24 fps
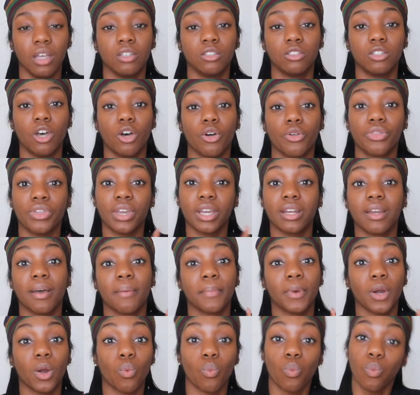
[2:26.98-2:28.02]
So thing
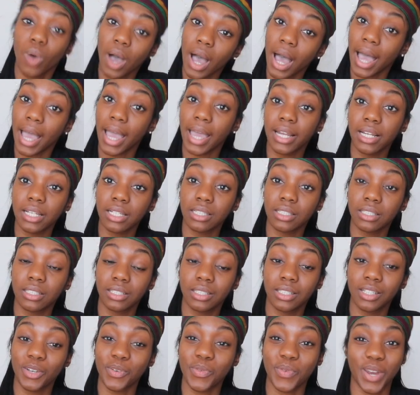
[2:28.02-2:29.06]
number one,
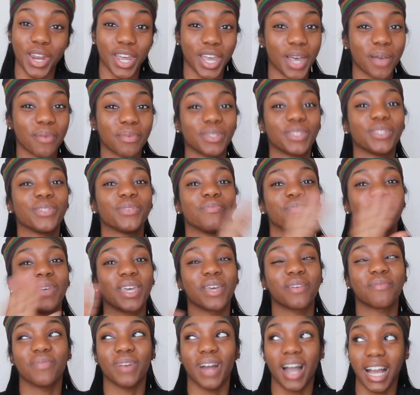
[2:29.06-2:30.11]
when it comes to
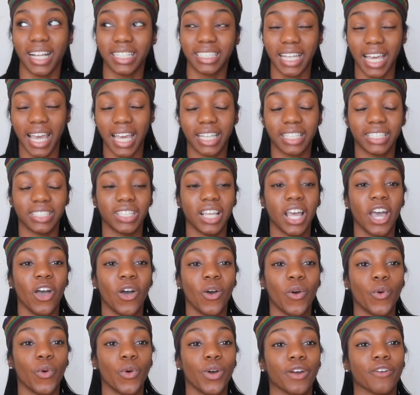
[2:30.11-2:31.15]
big projects
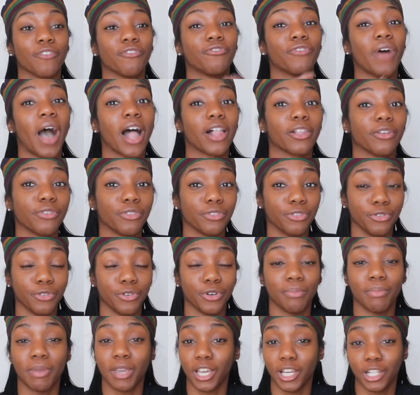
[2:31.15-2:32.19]
or follow
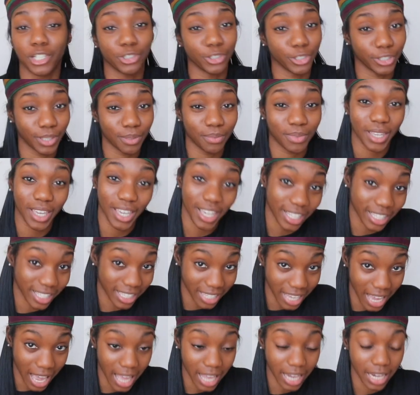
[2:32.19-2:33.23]
through or making sure something gets
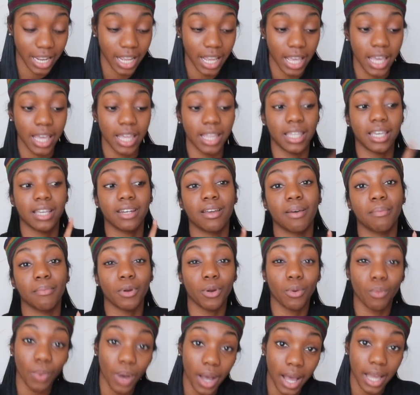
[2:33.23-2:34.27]
done, thing
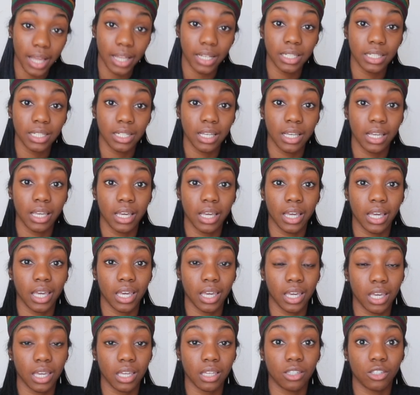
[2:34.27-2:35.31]
number one
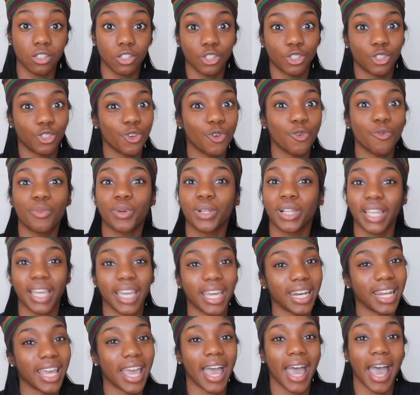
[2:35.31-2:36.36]
is to
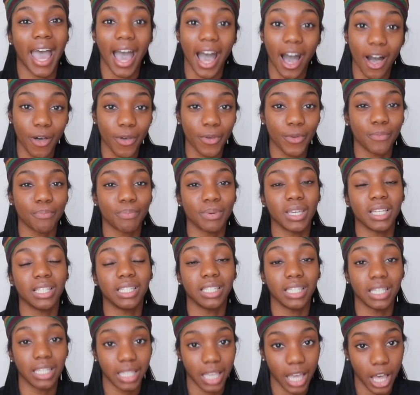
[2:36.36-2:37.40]
plan it out, be
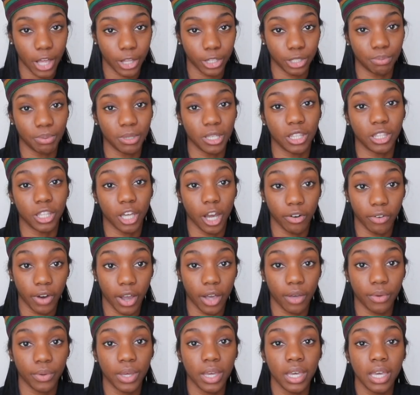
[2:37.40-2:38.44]
detailed, be
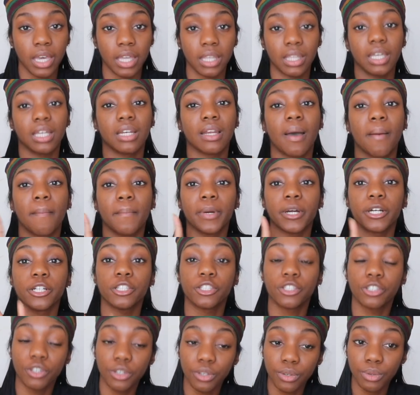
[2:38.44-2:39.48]
thorough. Thing number
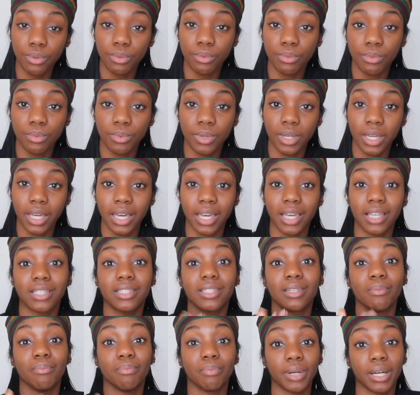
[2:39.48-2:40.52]
two is
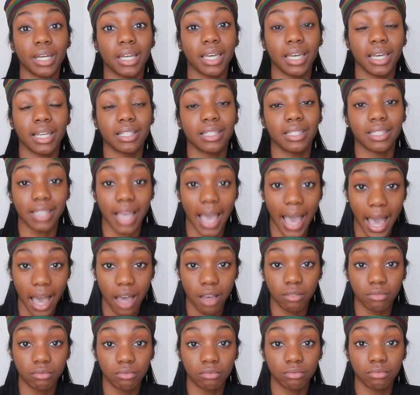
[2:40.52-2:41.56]
to break it
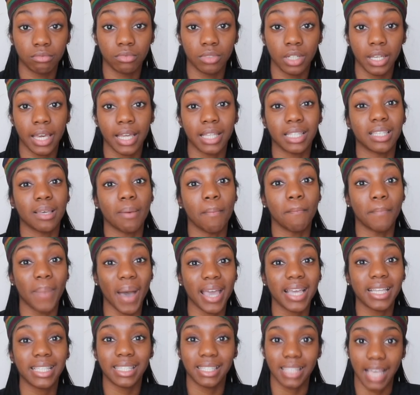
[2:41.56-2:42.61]
down into
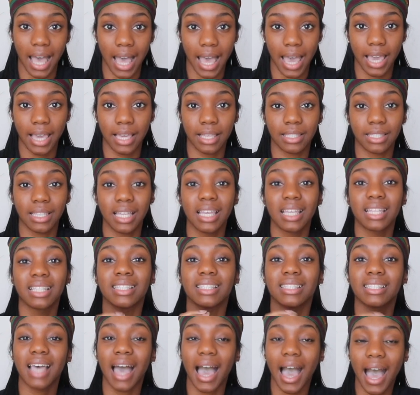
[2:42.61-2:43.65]
bite-sized,
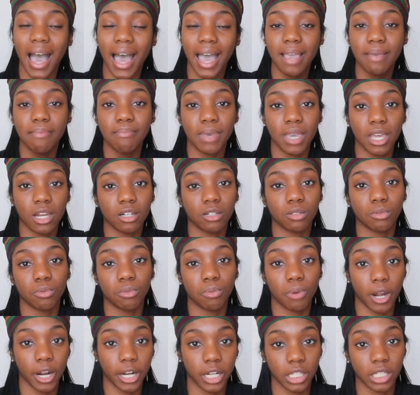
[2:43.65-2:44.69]
time-manageable
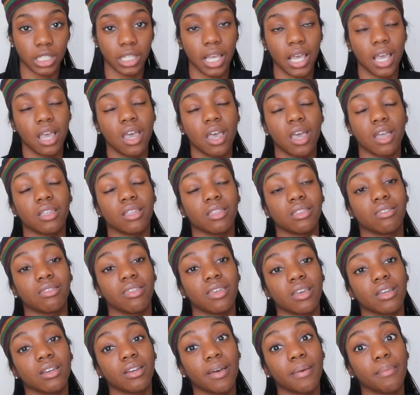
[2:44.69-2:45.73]
parts. And then
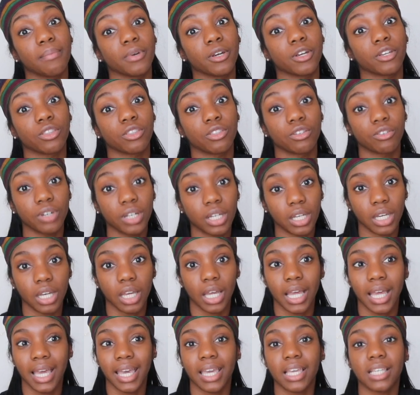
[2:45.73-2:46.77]
thing number three
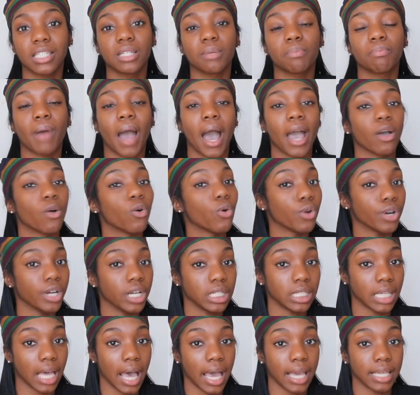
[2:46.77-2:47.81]
is to
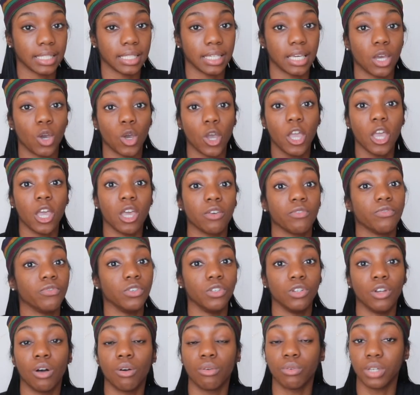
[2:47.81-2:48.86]
prioritize it if
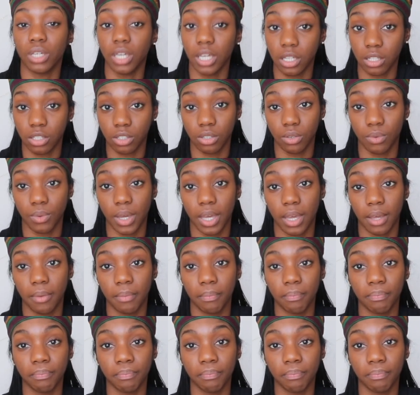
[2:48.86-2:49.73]
you don't get to it.